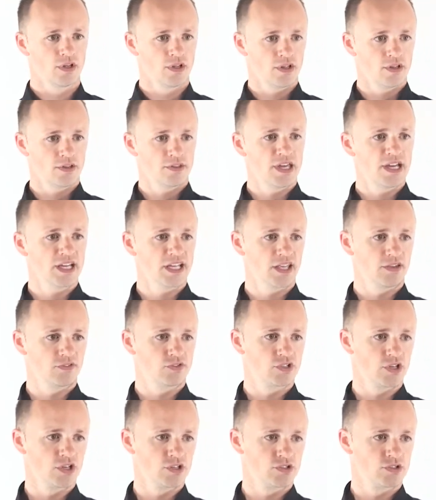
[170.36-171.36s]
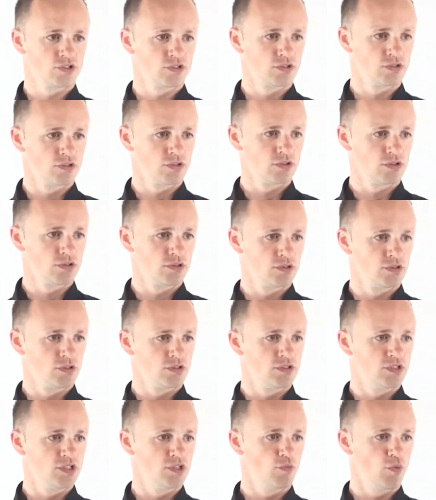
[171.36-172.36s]
That gives us
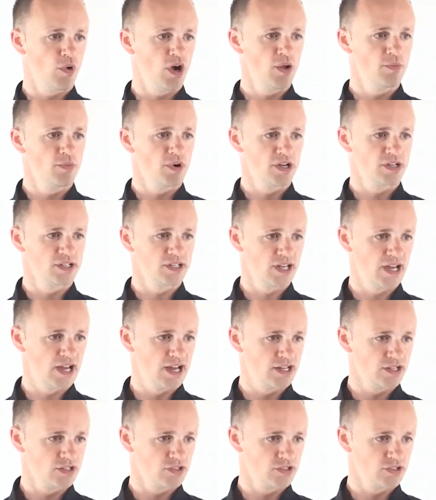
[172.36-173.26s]
dy by dx